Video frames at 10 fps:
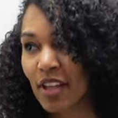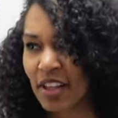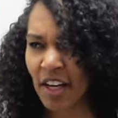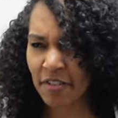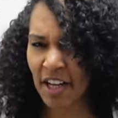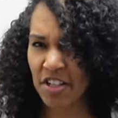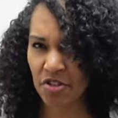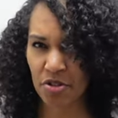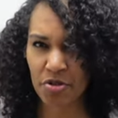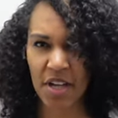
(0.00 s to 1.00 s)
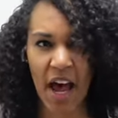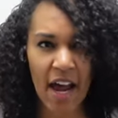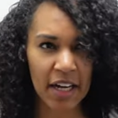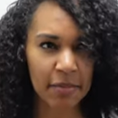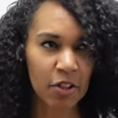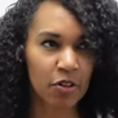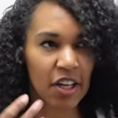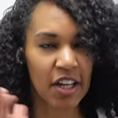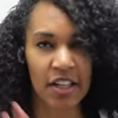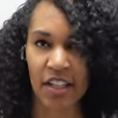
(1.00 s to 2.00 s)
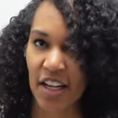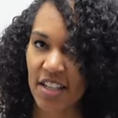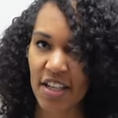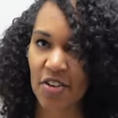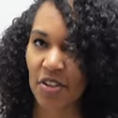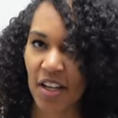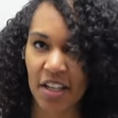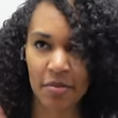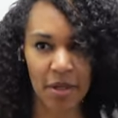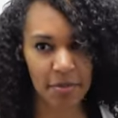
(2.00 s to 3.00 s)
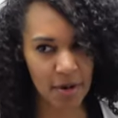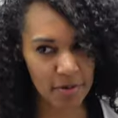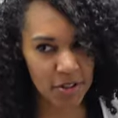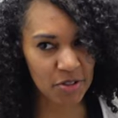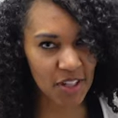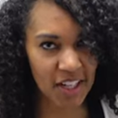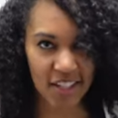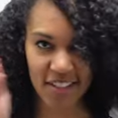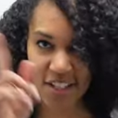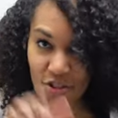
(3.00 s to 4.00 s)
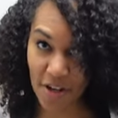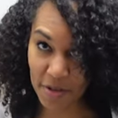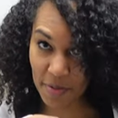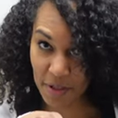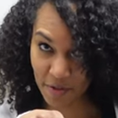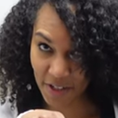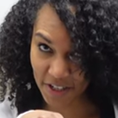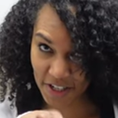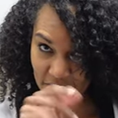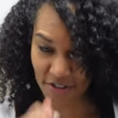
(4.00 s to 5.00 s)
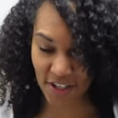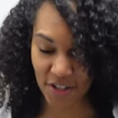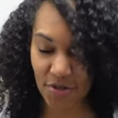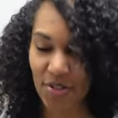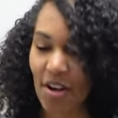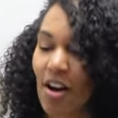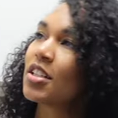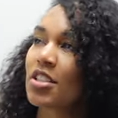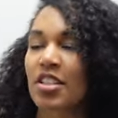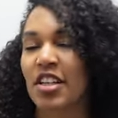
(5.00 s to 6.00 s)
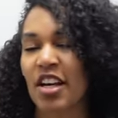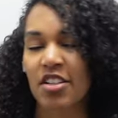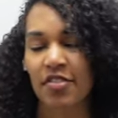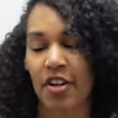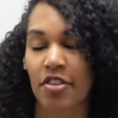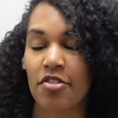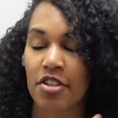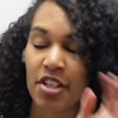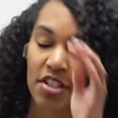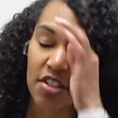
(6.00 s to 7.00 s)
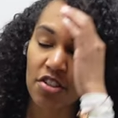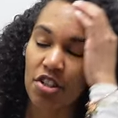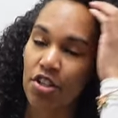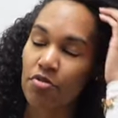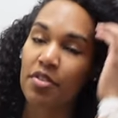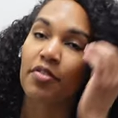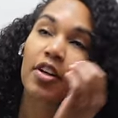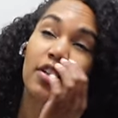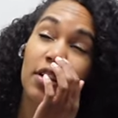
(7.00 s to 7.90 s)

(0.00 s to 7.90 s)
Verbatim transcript: And then I realized there's no tag, and I'm like, okay, in case I don't like it, but I probably do like it because I tried the pink one on yesterday, you saw. She's like, yeah, it's fine, 30 days, exchange refund.